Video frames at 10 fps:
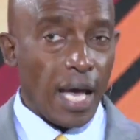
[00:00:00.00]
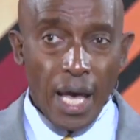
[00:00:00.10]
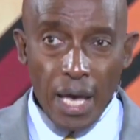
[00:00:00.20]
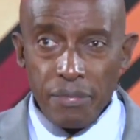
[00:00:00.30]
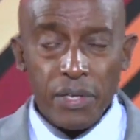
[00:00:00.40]

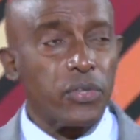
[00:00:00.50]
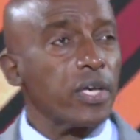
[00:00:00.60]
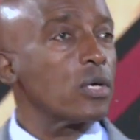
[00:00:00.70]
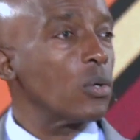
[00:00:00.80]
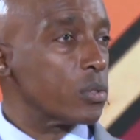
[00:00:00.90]

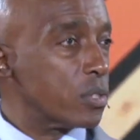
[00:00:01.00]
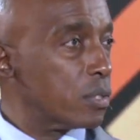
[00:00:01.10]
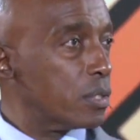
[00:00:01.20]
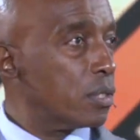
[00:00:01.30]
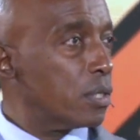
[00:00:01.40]
everything goes.
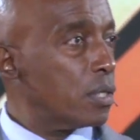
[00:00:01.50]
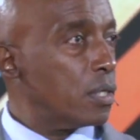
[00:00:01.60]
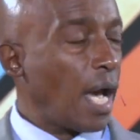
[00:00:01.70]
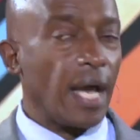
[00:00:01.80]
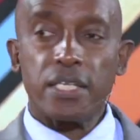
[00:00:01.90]

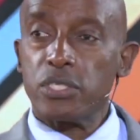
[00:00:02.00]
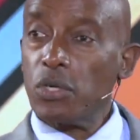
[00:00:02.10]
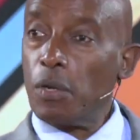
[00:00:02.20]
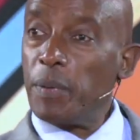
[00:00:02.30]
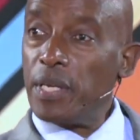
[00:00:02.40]
And it's your
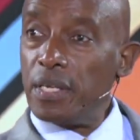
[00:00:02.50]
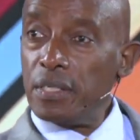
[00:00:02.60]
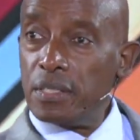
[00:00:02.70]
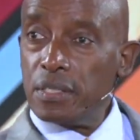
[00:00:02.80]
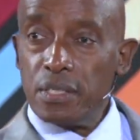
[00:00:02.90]
opinion
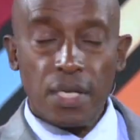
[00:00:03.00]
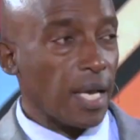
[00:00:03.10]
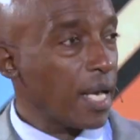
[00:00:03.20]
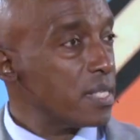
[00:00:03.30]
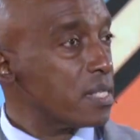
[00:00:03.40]

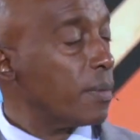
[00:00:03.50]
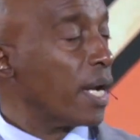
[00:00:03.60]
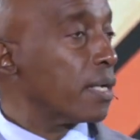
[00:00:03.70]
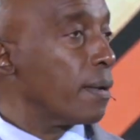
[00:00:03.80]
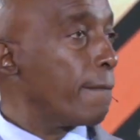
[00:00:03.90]
against
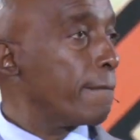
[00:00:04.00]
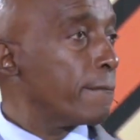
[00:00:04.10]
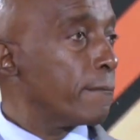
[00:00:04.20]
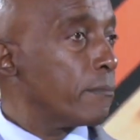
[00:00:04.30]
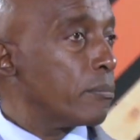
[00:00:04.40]
mine.
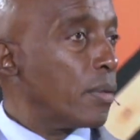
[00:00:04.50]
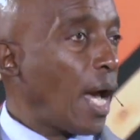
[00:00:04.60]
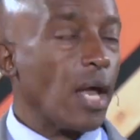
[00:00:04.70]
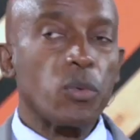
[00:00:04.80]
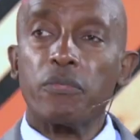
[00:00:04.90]

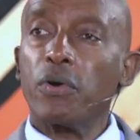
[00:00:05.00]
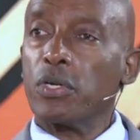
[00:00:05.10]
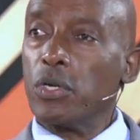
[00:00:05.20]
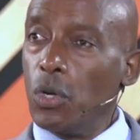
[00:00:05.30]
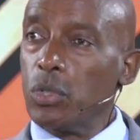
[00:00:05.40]
And we've got
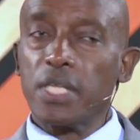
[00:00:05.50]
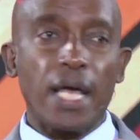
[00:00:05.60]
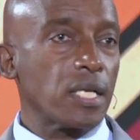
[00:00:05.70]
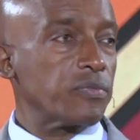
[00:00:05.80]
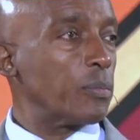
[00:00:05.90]
no
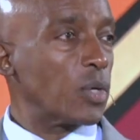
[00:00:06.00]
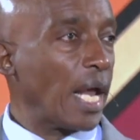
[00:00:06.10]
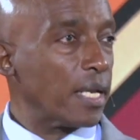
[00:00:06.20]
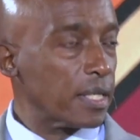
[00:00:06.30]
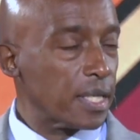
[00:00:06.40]
standard for
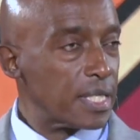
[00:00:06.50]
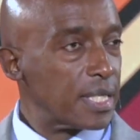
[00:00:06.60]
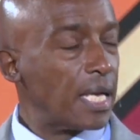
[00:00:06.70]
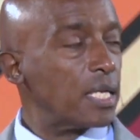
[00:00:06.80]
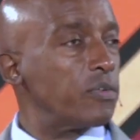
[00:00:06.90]
morality. The
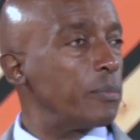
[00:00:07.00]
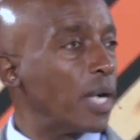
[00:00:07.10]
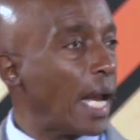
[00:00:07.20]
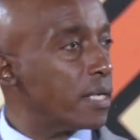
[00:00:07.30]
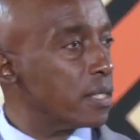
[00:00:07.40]
standard for
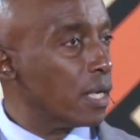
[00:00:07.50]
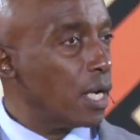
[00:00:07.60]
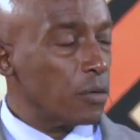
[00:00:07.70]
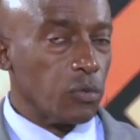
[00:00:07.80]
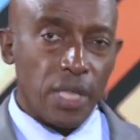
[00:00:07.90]
morality,
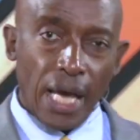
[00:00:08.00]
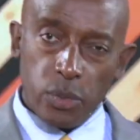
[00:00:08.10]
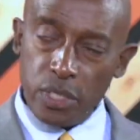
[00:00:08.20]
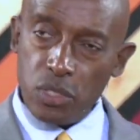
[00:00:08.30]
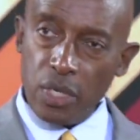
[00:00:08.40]
for that
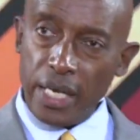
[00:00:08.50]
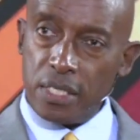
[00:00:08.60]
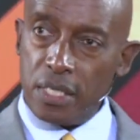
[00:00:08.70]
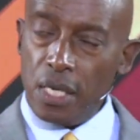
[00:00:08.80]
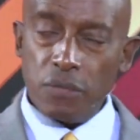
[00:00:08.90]
which is
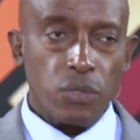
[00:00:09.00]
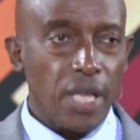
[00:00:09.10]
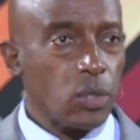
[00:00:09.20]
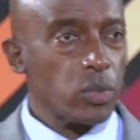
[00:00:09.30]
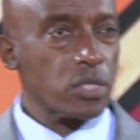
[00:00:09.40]
right, for
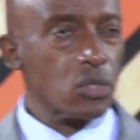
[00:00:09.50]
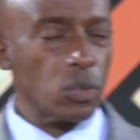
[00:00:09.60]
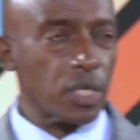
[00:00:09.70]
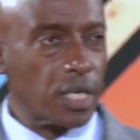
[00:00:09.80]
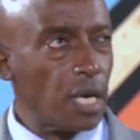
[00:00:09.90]
that which is
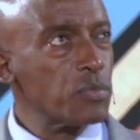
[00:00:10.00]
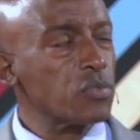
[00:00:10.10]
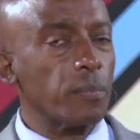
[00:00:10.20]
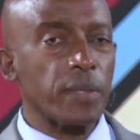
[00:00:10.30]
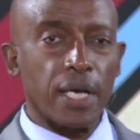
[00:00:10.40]
good, comes
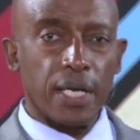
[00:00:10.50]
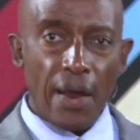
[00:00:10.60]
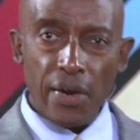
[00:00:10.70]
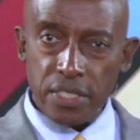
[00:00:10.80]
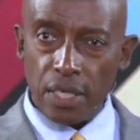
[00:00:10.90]
from the
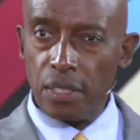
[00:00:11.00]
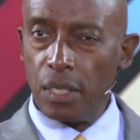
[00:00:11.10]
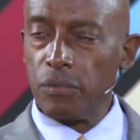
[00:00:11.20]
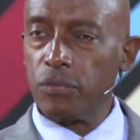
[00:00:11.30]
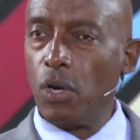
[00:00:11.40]
character
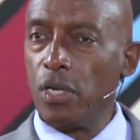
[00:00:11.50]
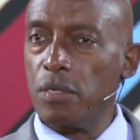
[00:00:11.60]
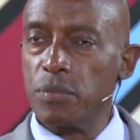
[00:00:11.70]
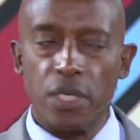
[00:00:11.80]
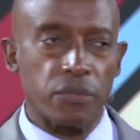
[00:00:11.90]
of God
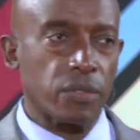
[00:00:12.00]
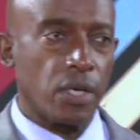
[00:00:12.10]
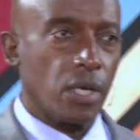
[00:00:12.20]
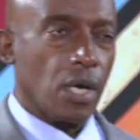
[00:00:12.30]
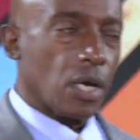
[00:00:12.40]
Himself.
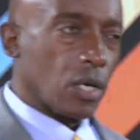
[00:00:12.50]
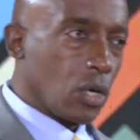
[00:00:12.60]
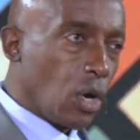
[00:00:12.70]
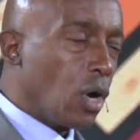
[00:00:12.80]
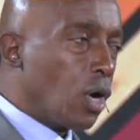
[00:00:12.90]

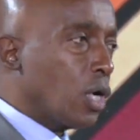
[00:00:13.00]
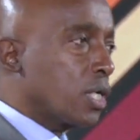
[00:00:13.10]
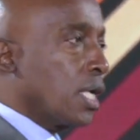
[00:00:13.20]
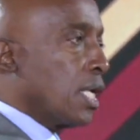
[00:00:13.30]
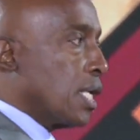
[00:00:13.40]
God
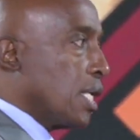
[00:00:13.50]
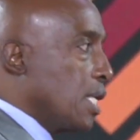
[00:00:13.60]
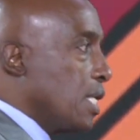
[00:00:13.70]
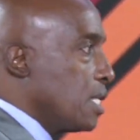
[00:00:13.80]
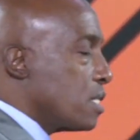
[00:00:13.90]

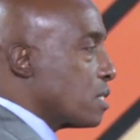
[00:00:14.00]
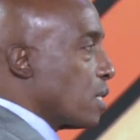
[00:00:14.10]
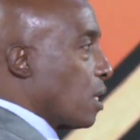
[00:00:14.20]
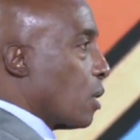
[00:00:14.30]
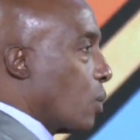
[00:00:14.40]
is
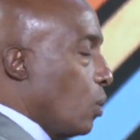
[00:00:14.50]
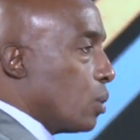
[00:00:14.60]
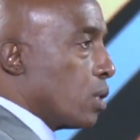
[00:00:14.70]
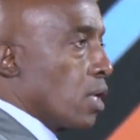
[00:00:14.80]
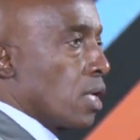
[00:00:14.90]

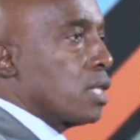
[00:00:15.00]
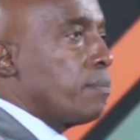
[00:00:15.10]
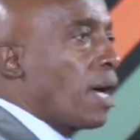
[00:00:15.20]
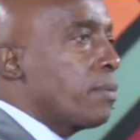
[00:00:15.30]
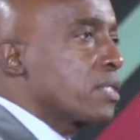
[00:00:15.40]
good. The Bible